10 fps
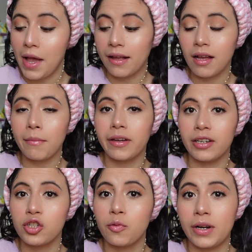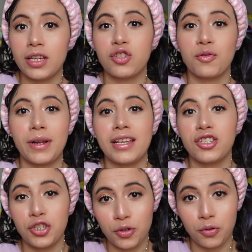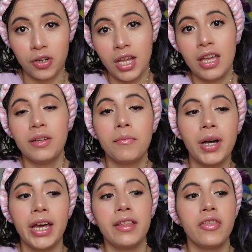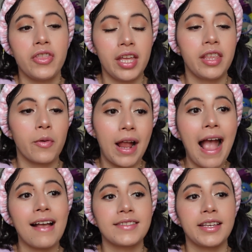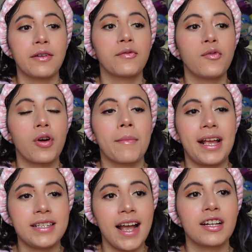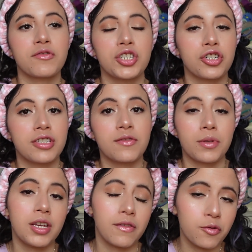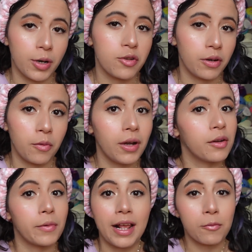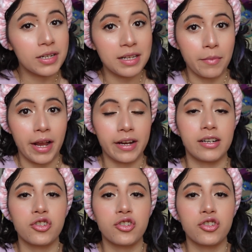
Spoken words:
I got married 2022, but then they were asking for my tax returns from the year of 2021 when I wasn't married.